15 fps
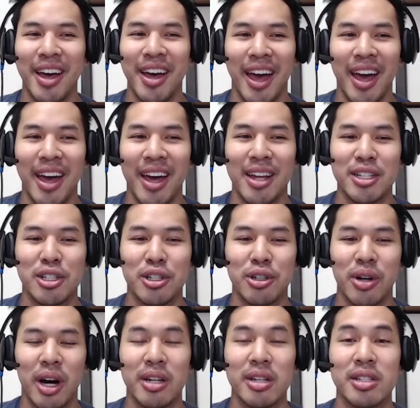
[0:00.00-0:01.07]
And so
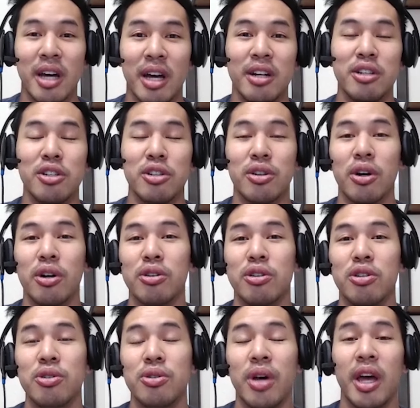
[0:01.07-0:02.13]
I decided to go to